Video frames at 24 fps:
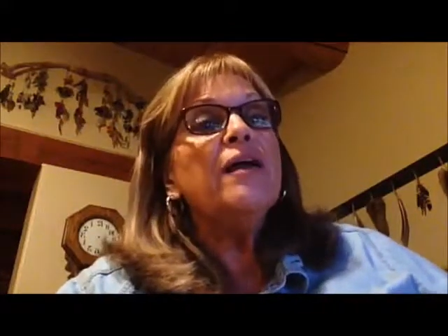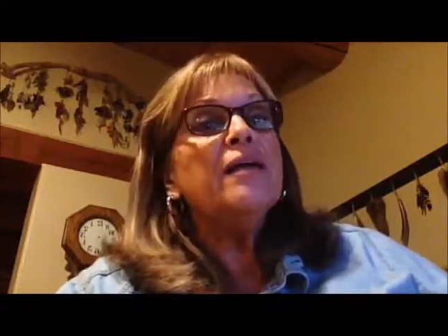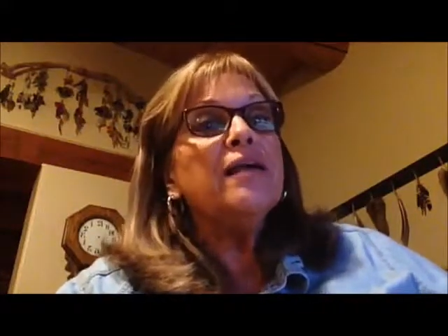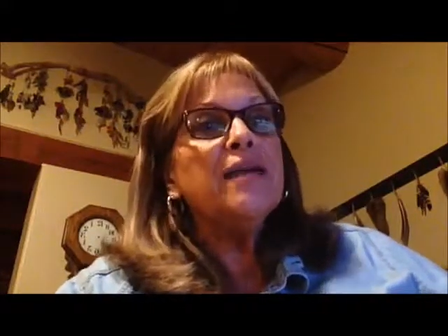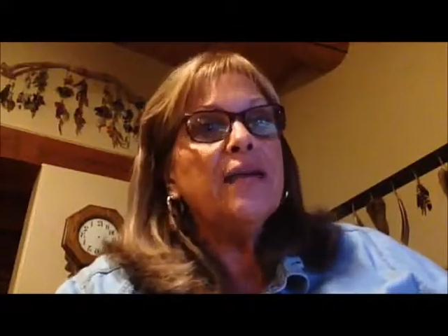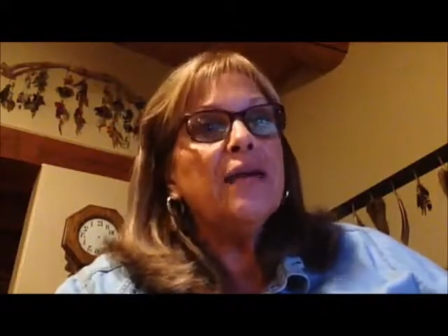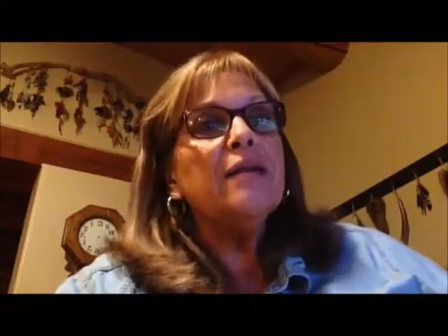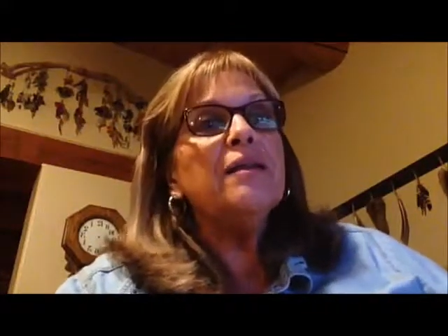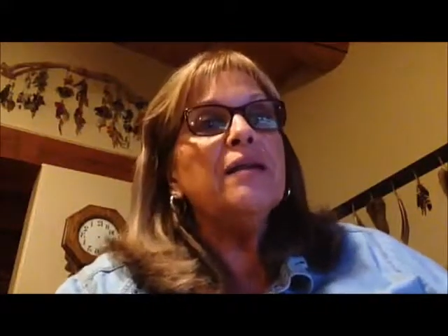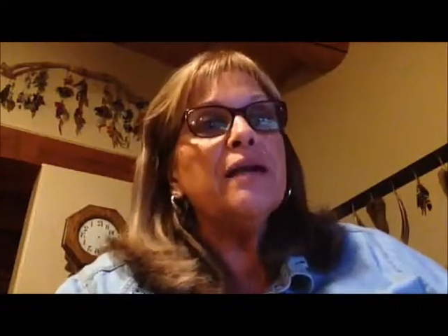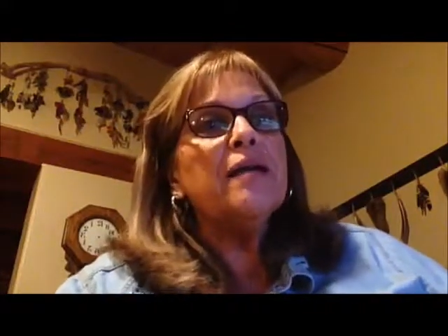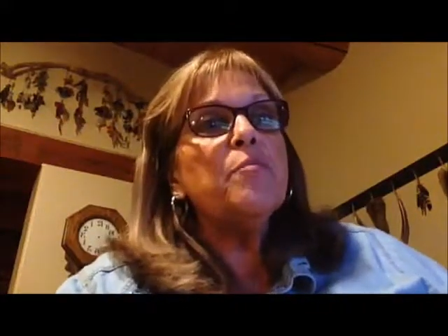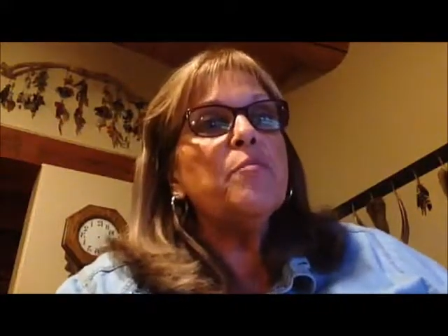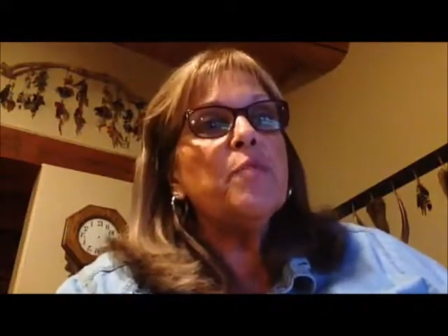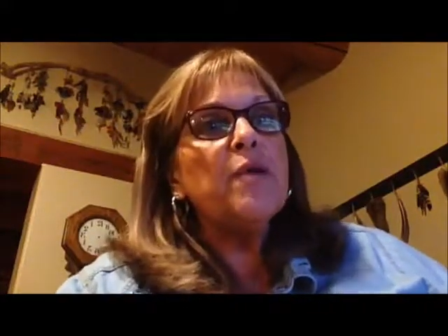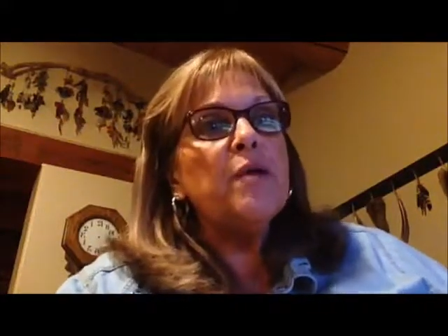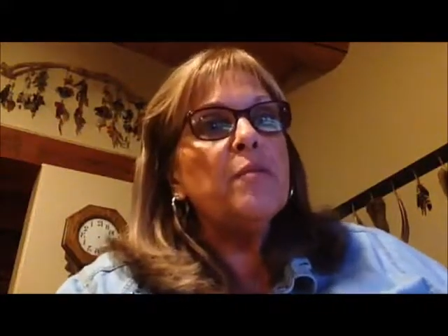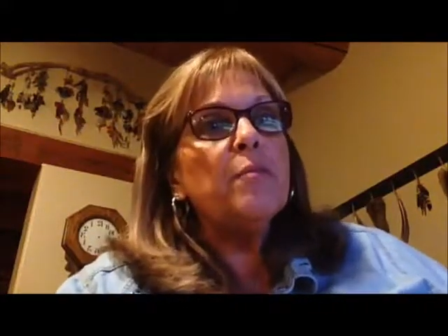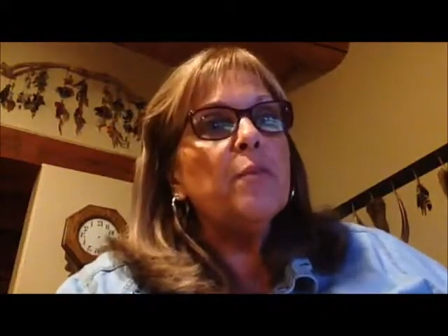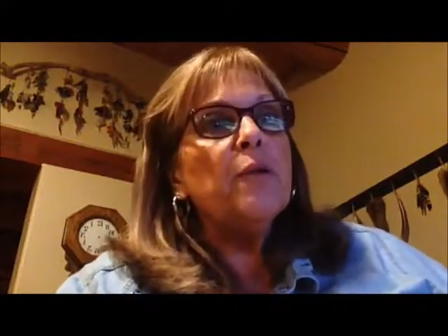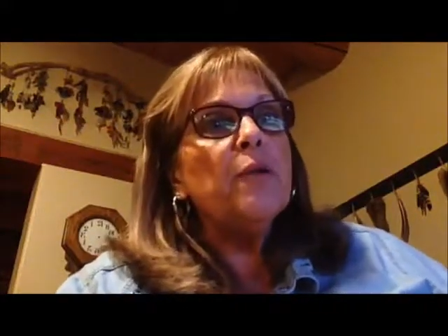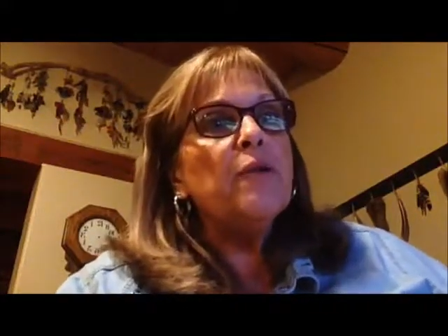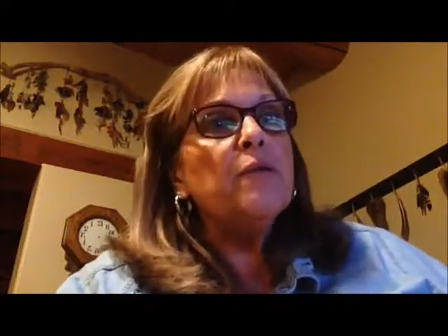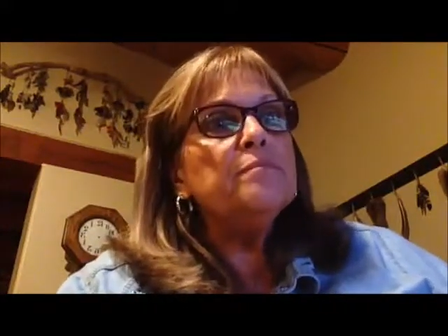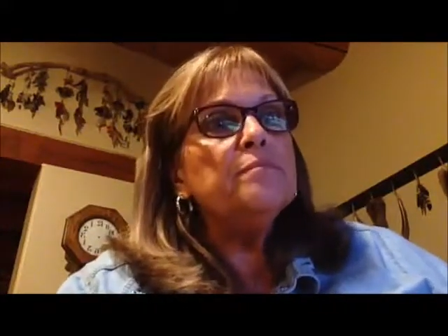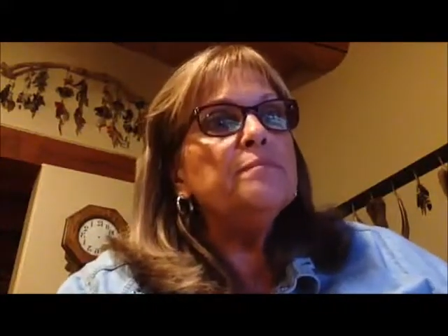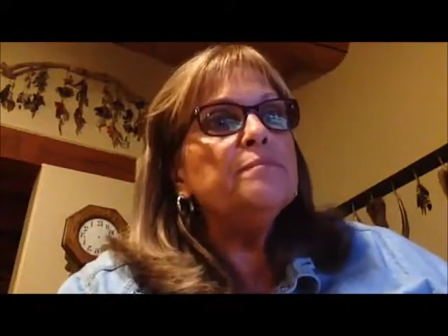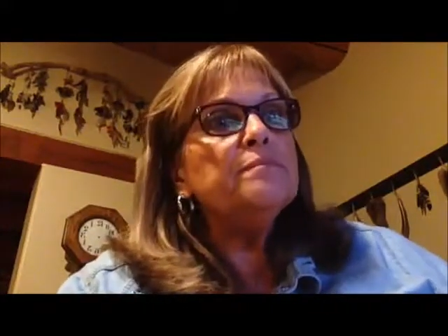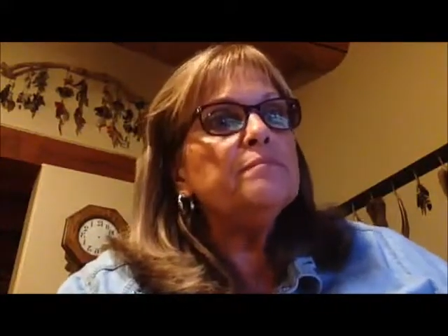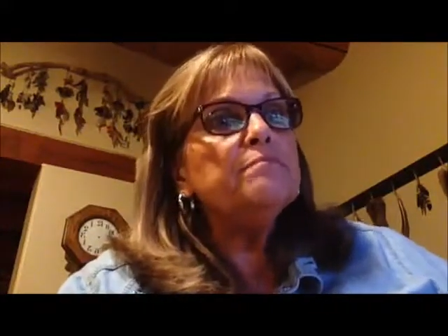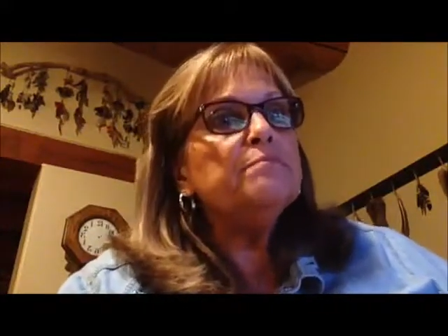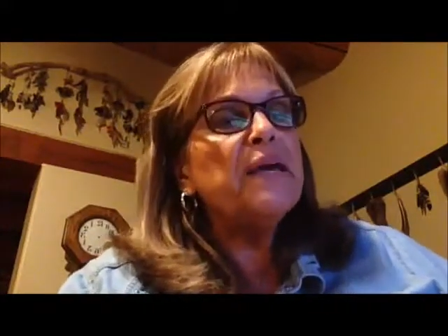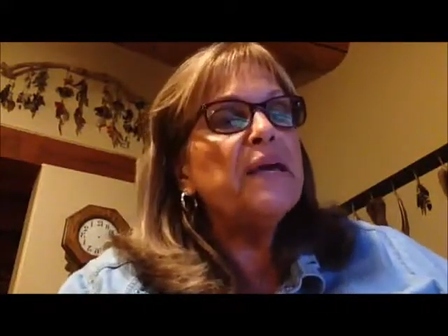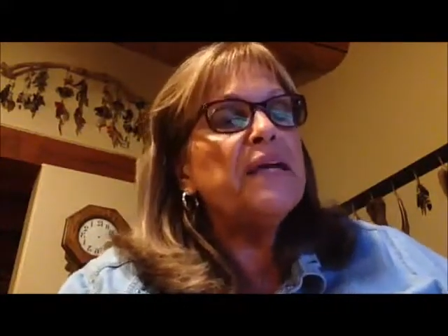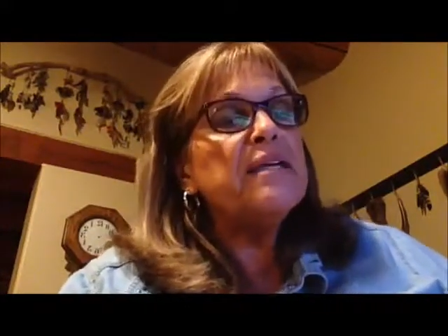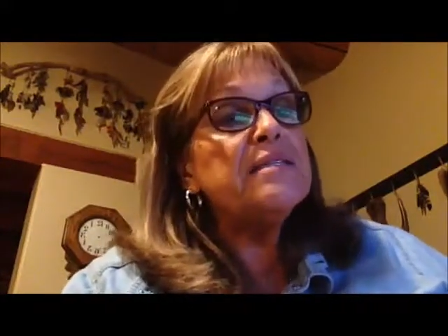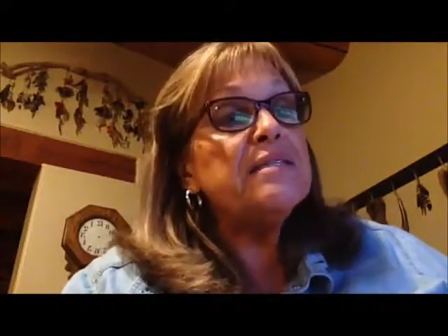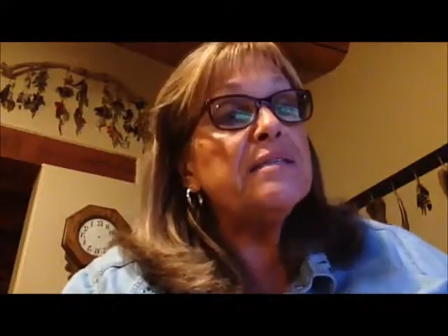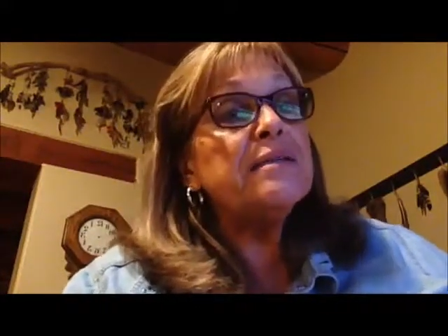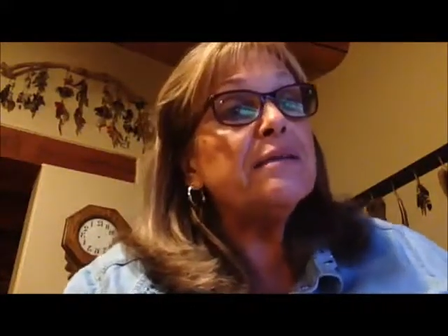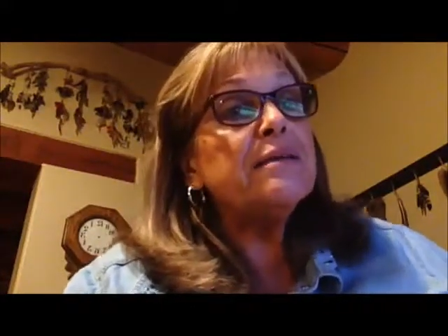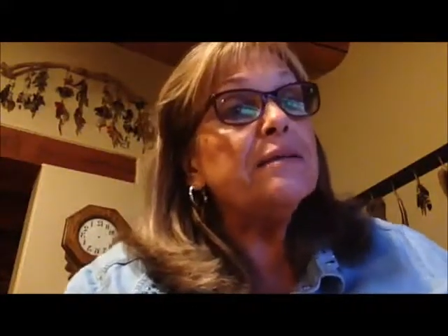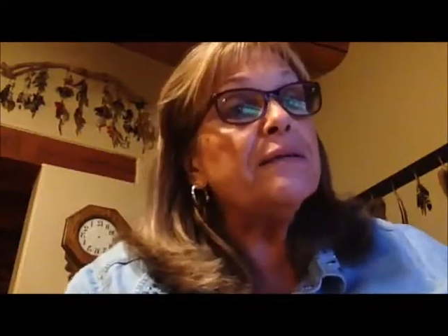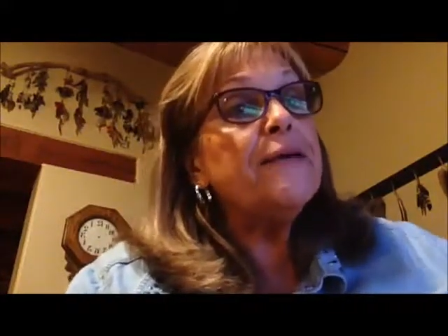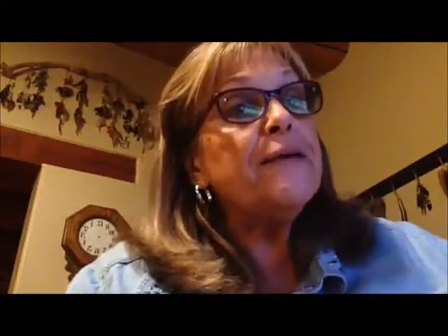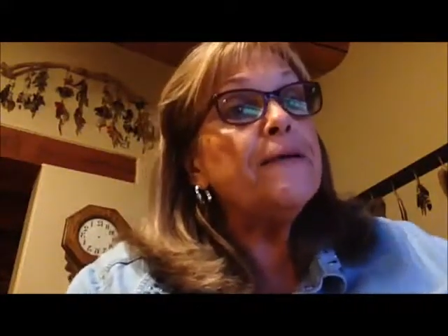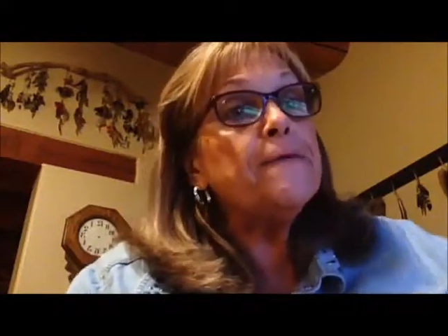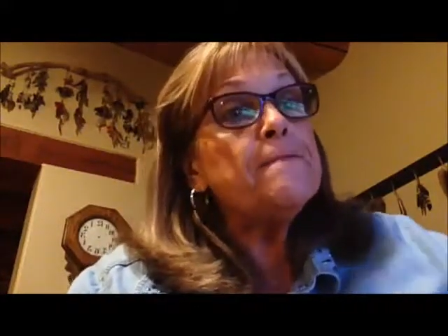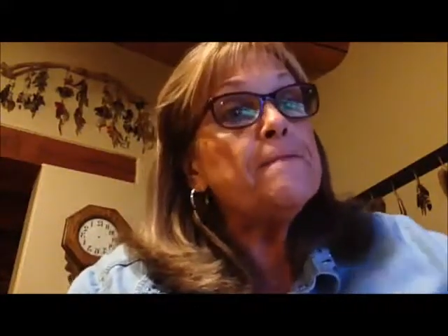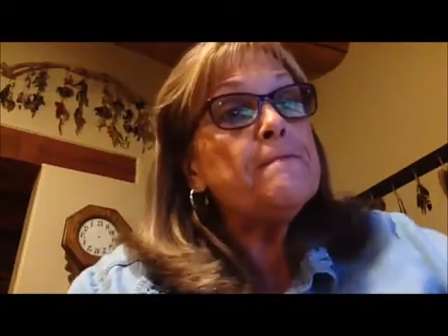killing people, basically.